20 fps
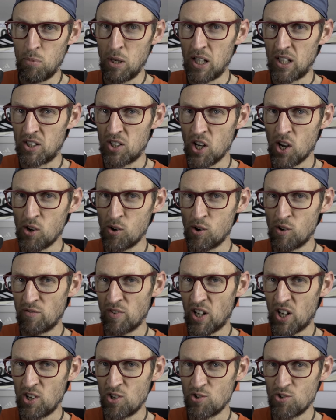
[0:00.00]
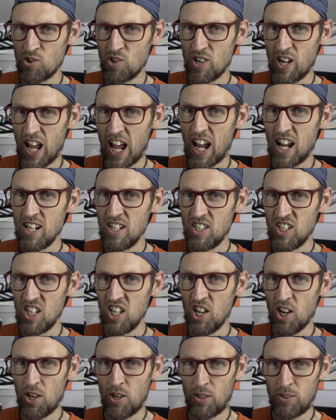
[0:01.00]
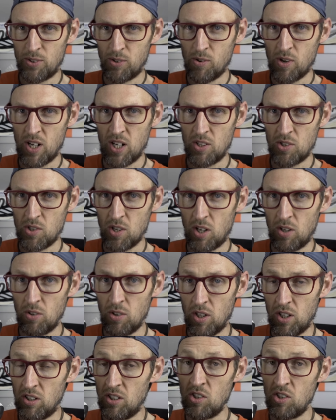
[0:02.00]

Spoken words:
Big dough of 180 earth credits though.